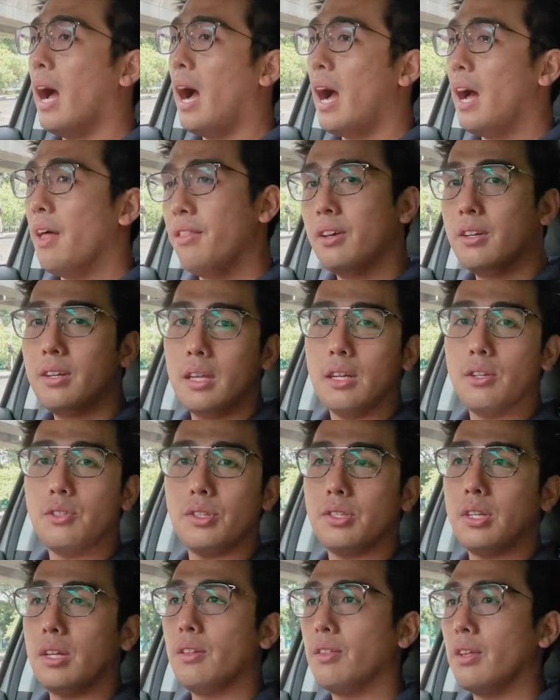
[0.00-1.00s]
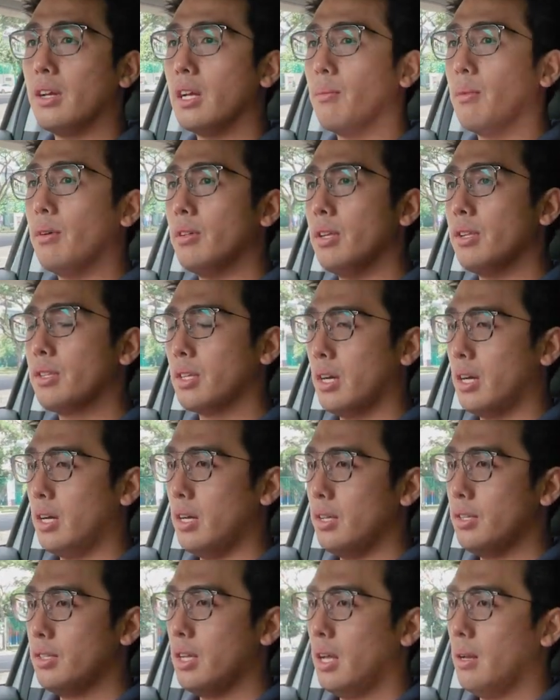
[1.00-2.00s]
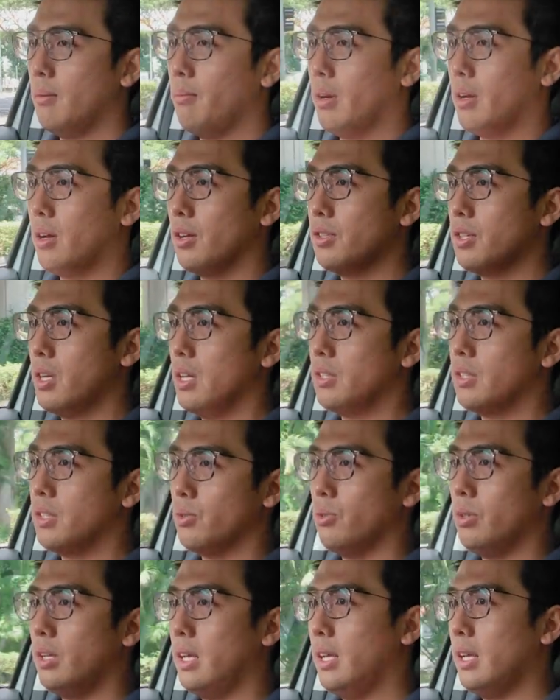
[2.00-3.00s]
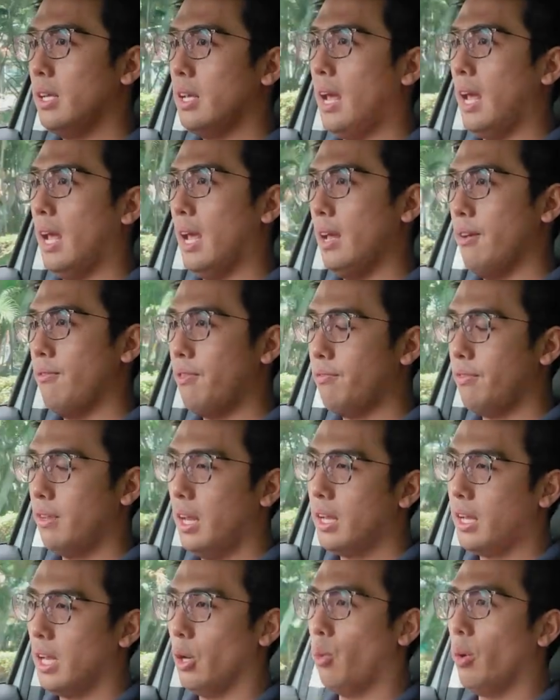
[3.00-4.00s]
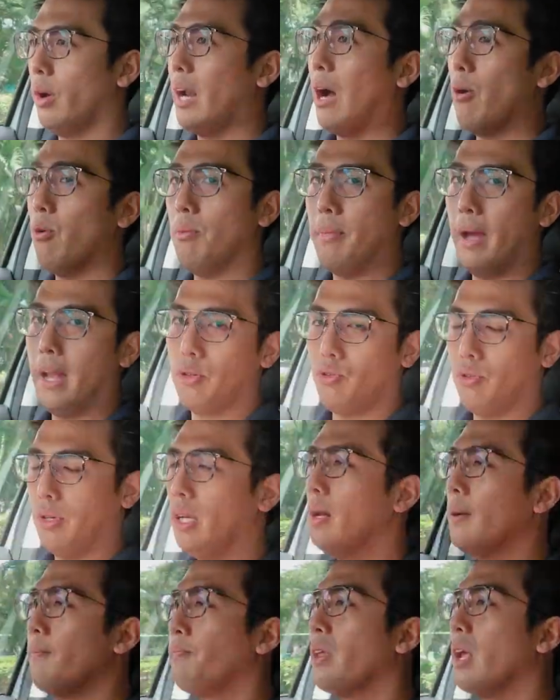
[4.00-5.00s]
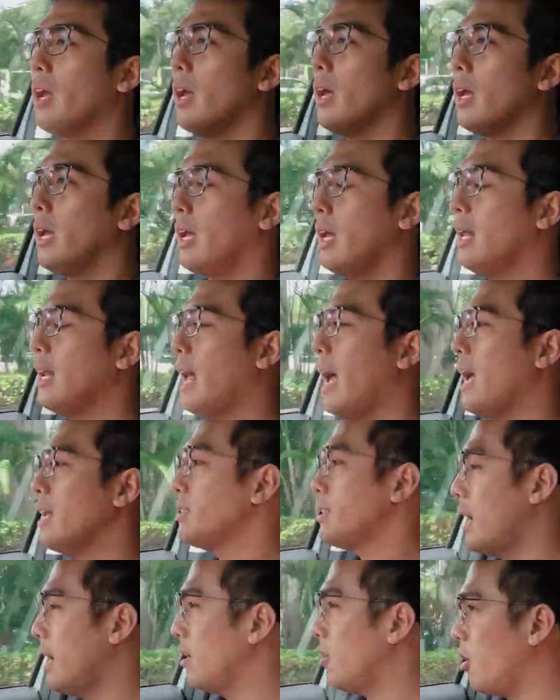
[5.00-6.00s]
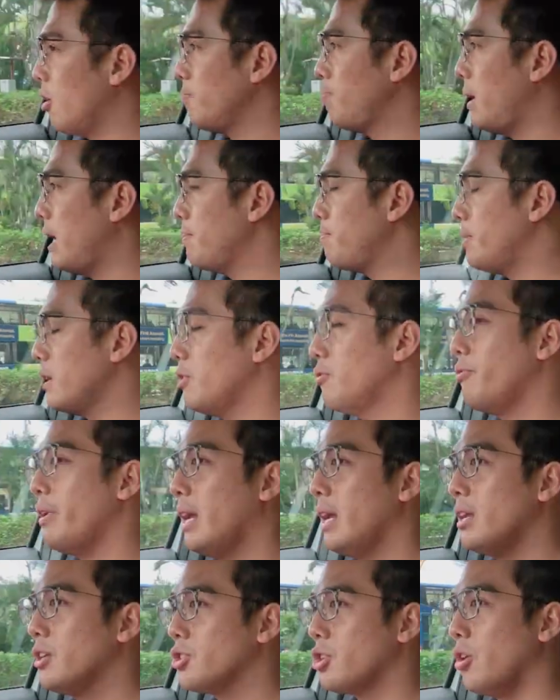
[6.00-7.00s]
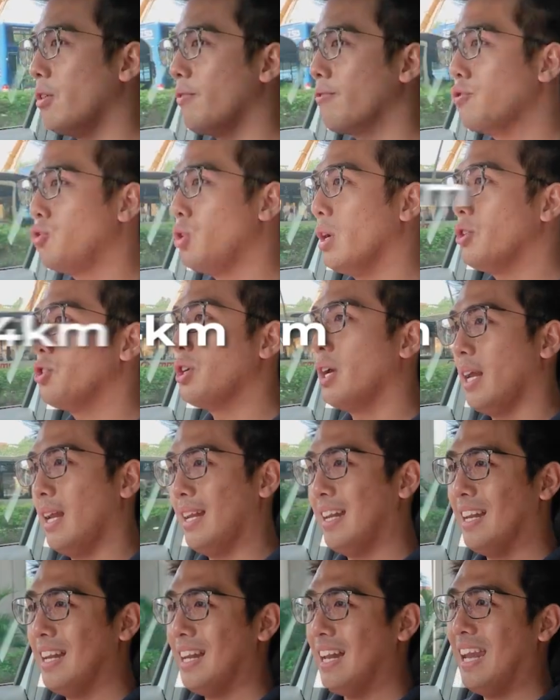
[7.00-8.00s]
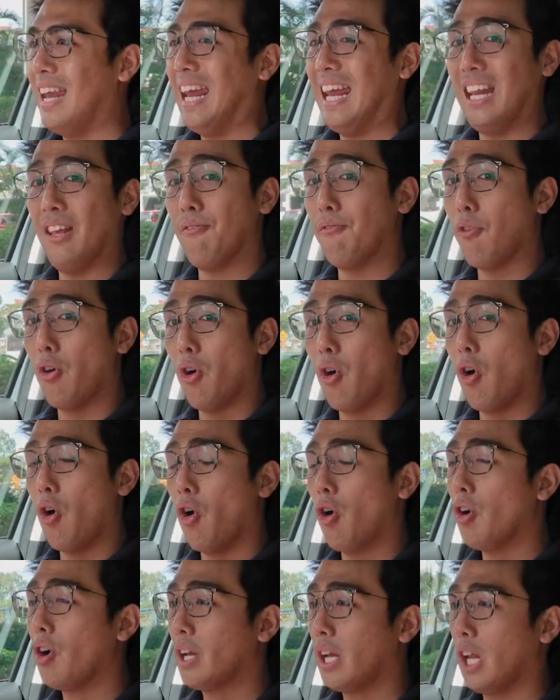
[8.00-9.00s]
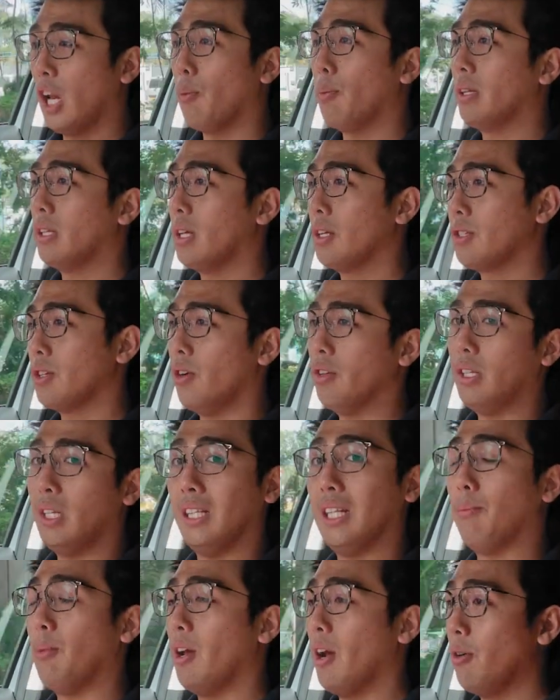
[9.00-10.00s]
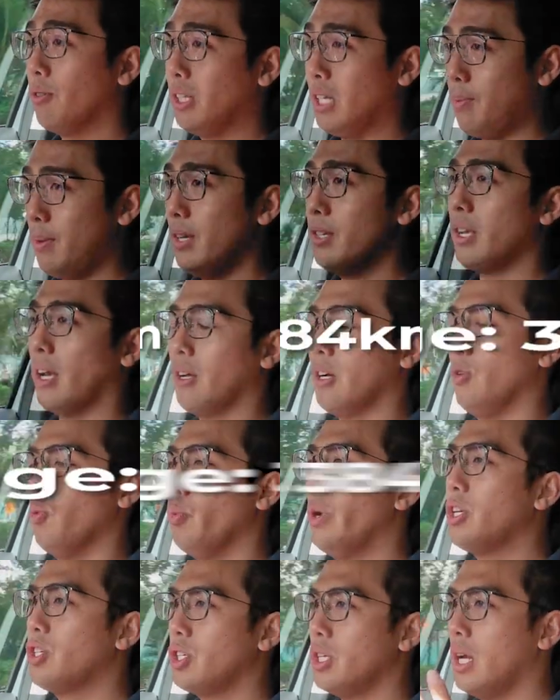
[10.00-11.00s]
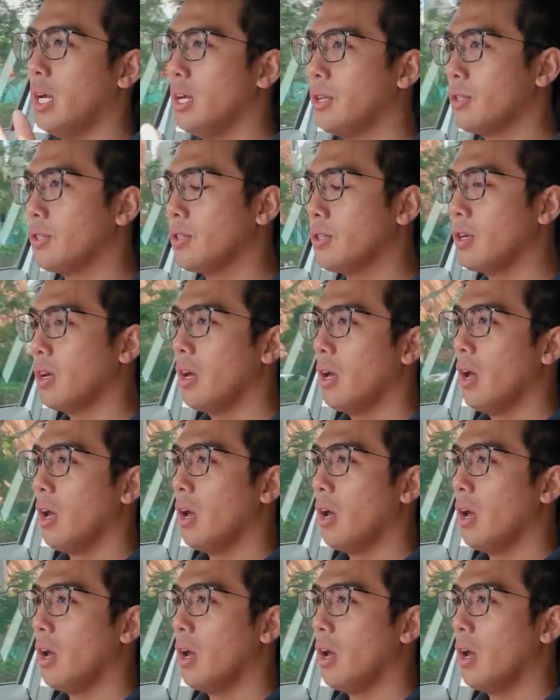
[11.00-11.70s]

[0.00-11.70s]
other interesting thing about this car is that because it's only a 58 kilowatt hour battery, it has an on-paper range of 384 kilometers on the WLTP cycle, which is,